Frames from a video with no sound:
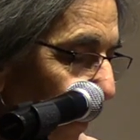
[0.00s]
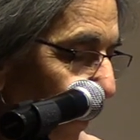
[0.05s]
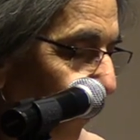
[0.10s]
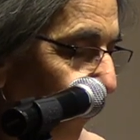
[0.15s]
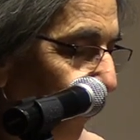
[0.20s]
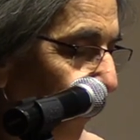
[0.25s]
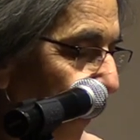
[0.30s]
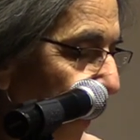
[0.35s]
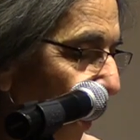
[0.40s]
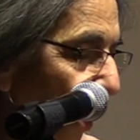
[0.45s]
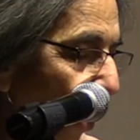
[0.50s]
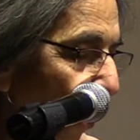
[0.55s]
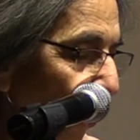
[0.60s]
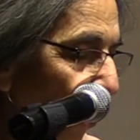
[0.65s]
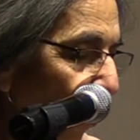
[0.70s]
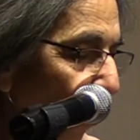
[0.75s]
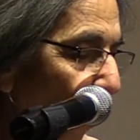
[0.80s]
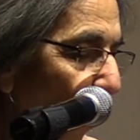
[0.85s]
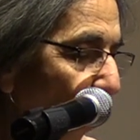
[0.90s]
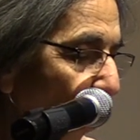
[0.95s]
sitting on
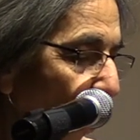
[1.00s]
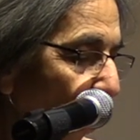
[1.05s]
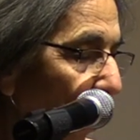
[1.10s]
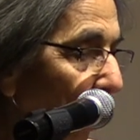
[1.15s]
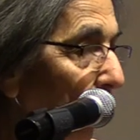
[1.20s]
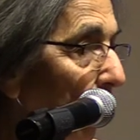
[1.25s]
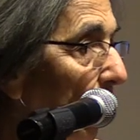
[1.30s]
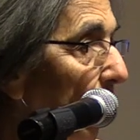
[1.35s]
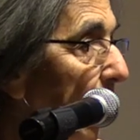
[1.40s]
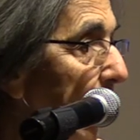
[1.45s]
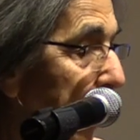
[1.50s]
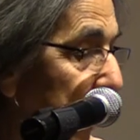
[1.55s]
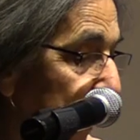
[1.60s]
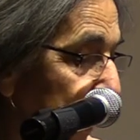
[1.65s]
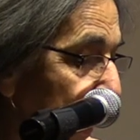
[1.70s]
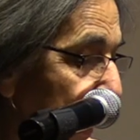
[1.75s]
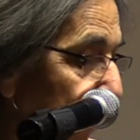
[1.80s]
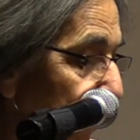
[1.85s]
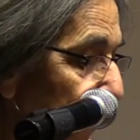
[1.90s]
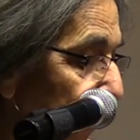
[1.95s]
a wall in
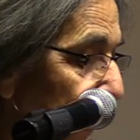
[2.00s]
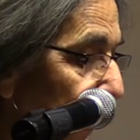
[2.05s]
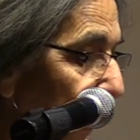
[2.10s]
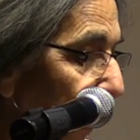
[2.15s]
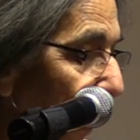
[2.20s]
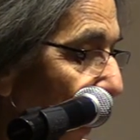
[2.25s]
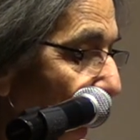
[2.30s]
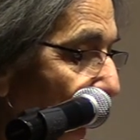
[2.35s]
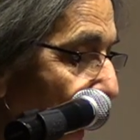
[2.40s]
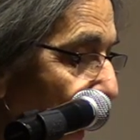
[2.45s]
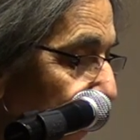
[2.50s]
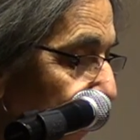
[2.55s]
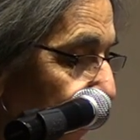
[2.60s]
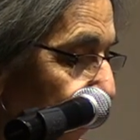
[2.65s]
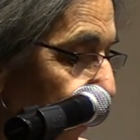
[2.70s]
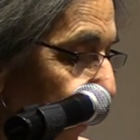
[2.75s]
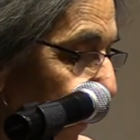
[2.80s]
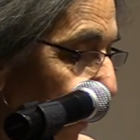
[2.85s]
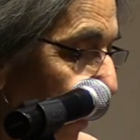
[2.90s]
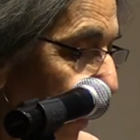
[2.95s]
an empty lot
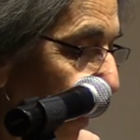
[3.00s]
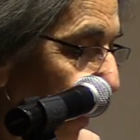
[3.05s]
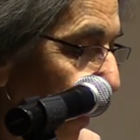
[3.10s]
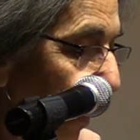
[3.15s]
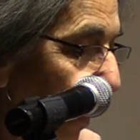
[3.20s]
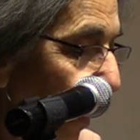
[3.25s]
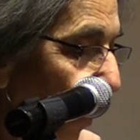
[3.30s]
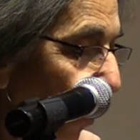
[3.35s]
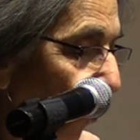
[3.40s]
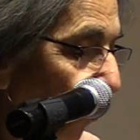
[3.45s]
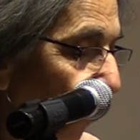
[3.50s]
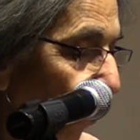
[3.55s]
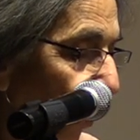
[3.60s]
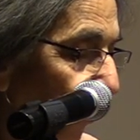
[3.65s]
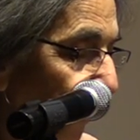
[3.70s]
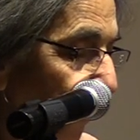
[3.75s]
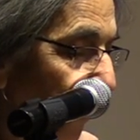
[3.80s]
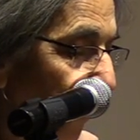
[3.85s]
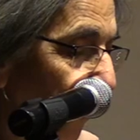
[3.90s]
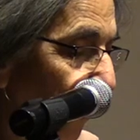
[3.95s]

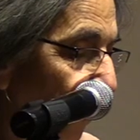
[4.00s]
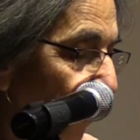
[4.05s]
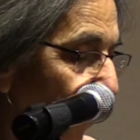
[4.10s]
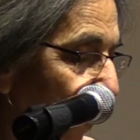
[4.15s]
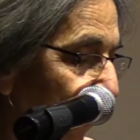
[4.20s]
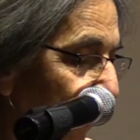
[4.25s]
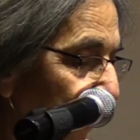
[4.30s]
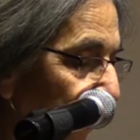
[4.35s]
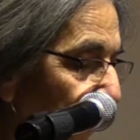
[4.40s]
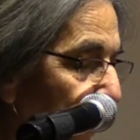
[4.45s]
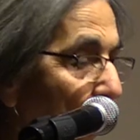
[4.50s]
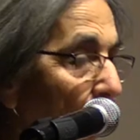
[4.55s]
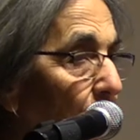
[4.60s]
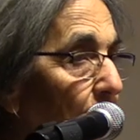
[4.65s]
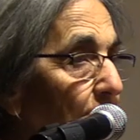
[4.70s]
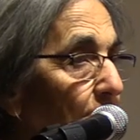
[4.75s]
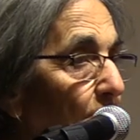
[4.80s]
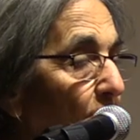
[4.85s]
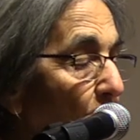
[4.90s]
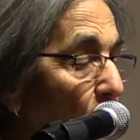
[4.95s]
across the street from our
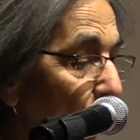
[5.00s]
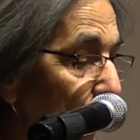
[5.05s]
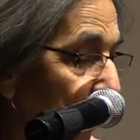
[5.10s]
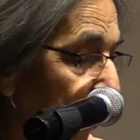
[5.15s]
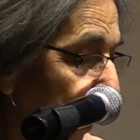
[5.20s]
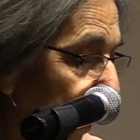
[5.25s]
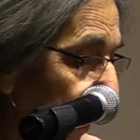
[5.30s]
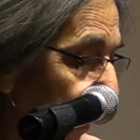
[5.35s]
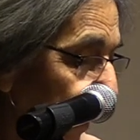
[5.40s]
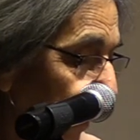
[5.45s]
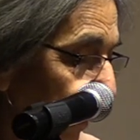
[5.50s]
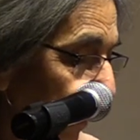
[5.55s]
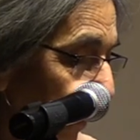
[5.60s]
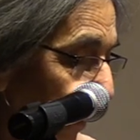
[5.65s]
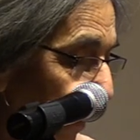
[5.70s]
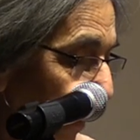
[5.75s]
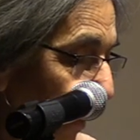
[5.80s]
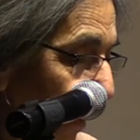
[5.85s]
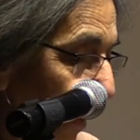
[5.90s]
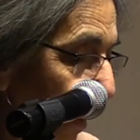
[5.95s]
little hotel.
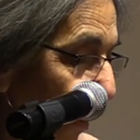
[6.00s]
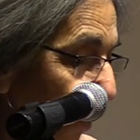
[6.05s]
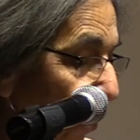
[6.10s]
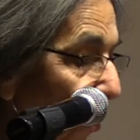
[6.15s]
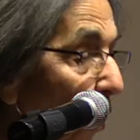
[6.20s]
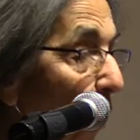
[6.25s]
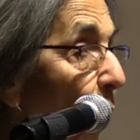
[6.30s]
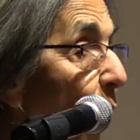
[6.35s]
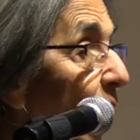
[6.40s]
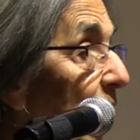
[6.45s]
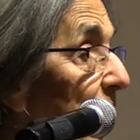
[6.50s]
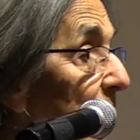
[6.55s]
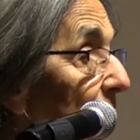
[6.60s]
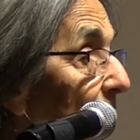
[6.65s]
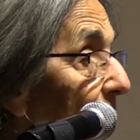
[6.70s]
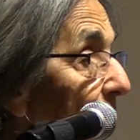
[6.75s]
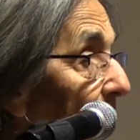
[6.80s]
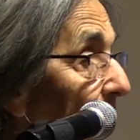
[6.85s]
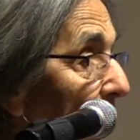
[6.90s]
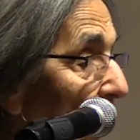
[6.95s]
No one
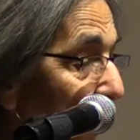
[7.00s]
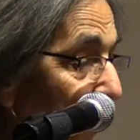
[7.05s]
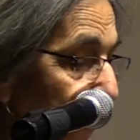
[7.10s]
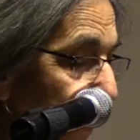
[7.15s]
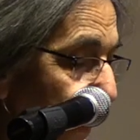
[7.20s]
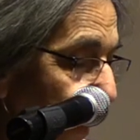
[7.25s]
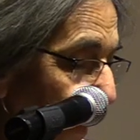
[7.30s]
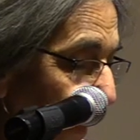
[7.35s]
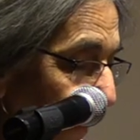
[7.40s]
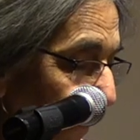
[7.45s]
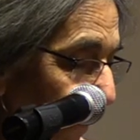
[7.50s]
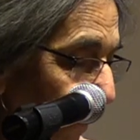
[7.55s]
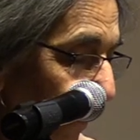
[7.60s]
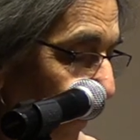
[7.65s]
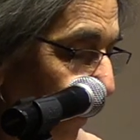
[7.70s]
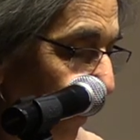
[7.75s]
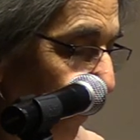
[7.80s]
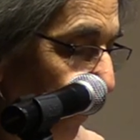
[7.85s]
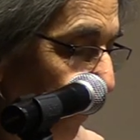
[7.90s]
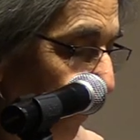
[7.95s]
yet at the desk.
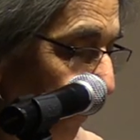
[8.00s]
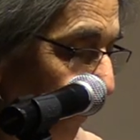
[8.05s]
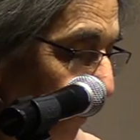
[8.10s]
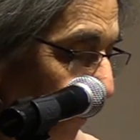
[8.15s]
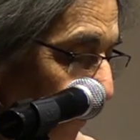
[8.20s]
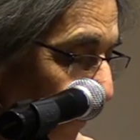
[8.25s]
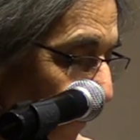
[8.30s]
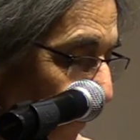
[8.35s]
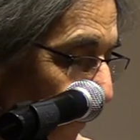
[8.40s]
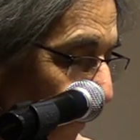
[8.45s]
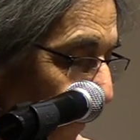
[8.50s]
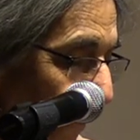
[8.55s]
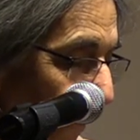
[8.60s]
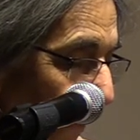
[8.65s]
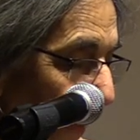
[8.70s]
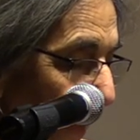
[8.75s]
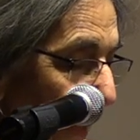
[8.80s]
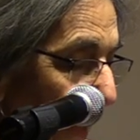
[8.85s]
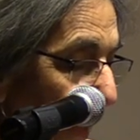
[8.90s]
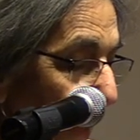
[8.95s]

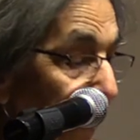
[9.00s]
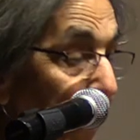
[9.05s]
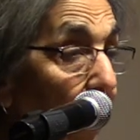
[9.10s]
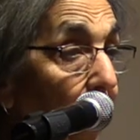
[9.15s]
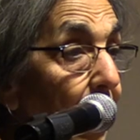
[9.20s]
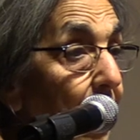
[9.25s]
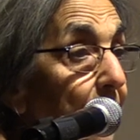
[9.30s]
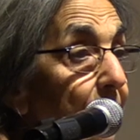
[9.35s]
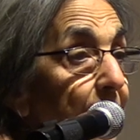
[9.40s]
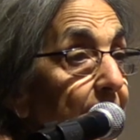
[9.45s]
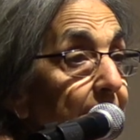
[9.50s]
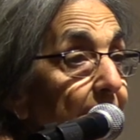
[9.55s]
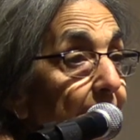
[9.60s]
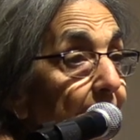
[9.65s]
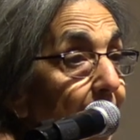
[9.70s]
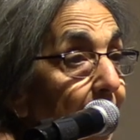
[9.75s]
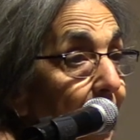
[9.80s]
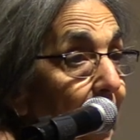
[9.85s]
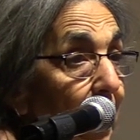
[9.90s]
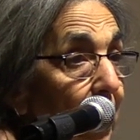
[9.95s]
Not even
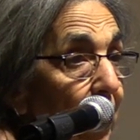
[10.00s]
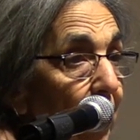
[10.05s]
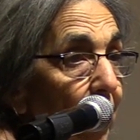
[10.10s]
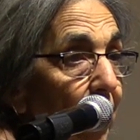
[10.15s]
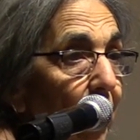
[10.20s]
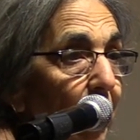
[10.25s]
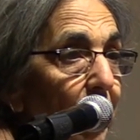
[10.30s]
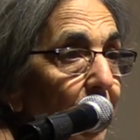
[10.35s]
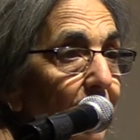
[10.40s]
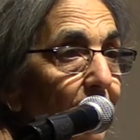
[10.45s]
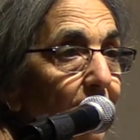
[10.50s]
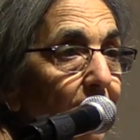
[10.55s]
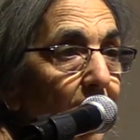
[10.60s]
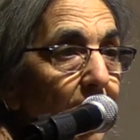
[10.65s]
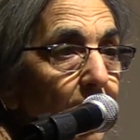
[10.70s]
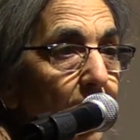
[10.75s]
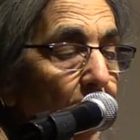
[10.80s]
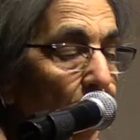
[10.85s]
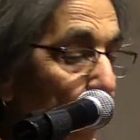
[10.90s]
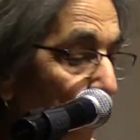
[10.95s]
eight on a
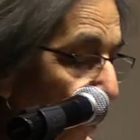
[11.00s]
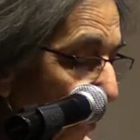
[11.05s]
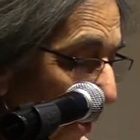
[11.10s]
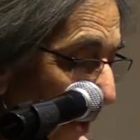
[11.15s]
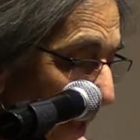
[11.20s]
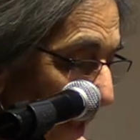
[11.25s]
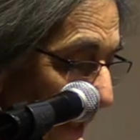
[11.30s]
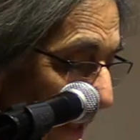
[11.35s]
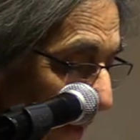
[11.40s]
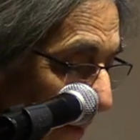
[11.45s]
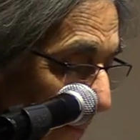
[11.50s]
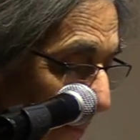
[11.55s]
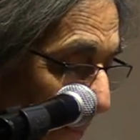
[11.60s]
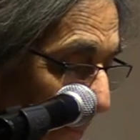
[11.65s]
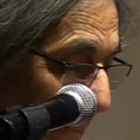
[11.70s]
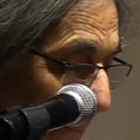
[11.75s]
Sunday morning.